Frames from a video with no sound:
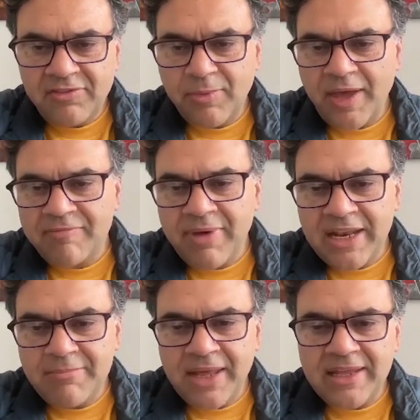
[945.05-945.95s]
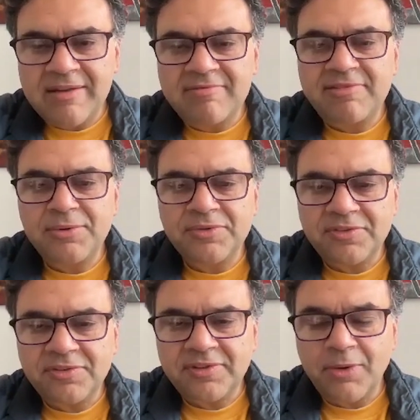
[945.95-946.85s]
We have many, many
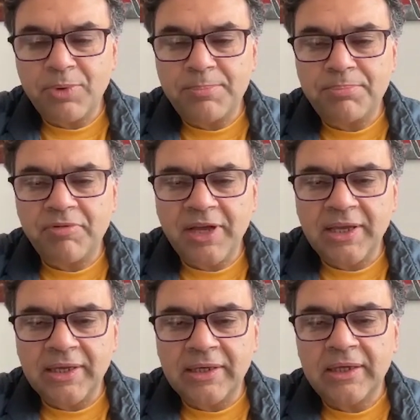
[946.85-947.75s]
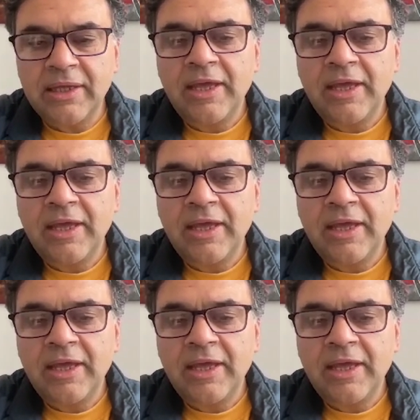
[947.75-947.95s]
influences that we bring